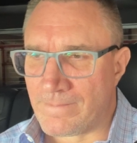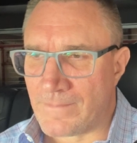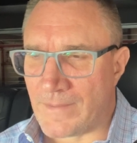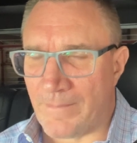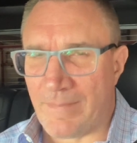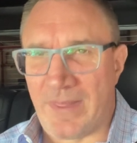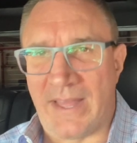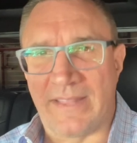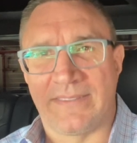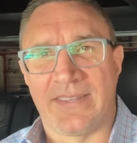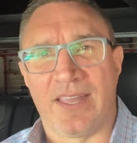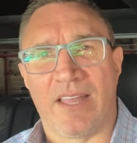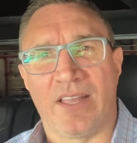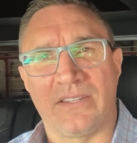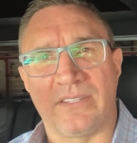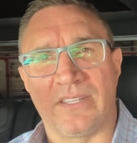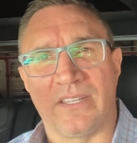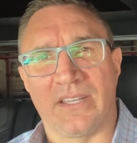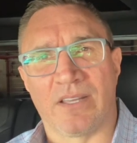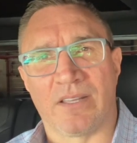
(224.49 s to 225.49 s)
I'm not
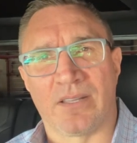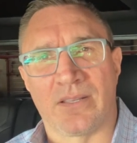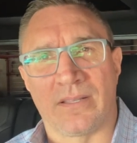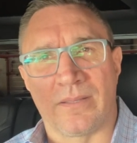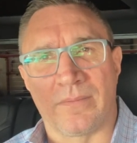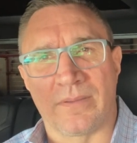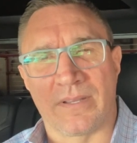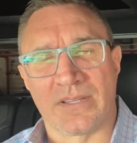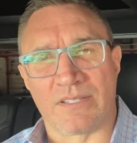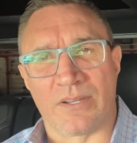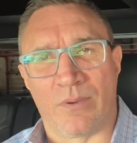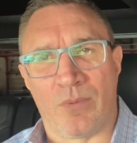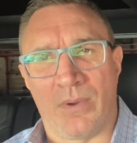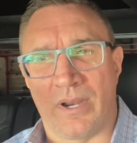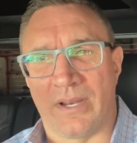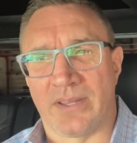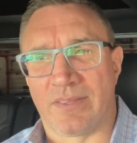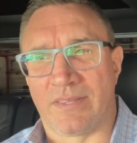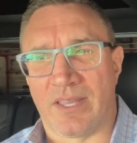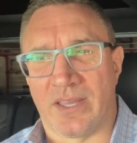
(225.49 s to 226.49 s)
telling you because I
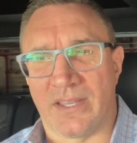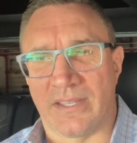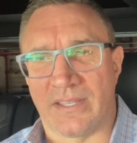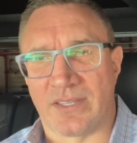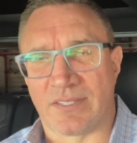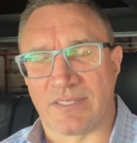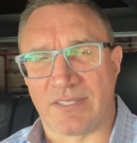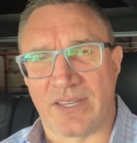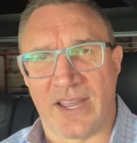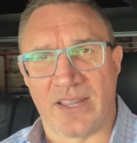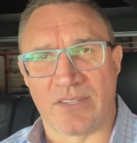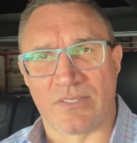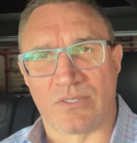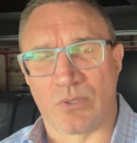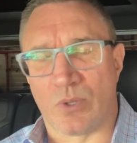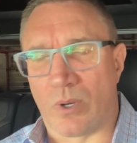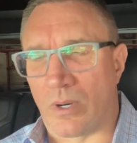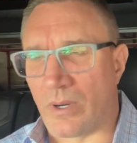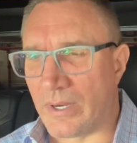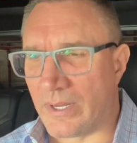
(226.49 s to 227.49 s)
want to tell you a sad
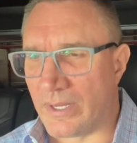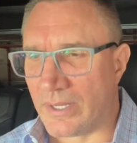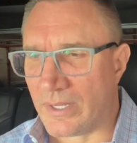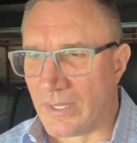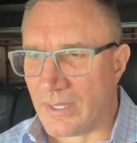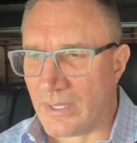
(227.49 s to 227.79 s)
story.